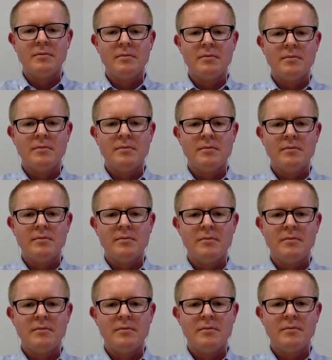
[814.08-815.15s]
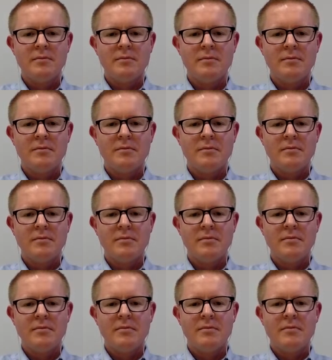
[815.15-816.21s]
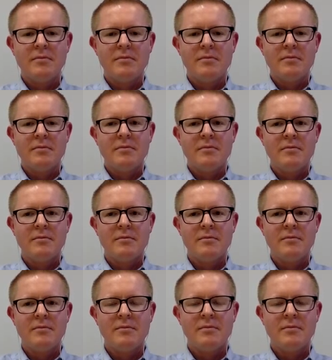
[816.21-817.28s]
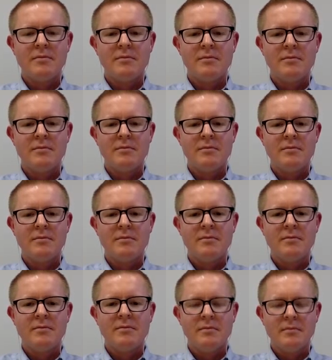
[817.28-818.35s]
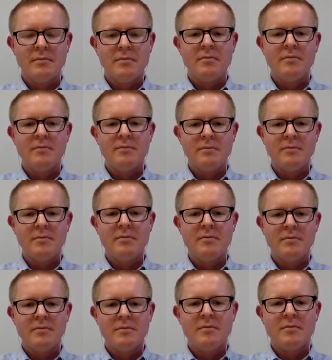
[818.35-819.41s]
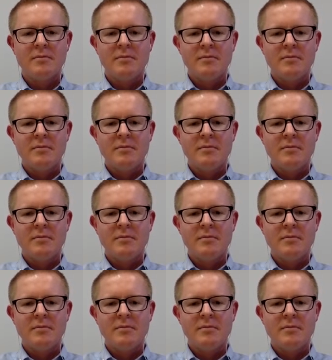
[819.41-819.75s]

[no speech]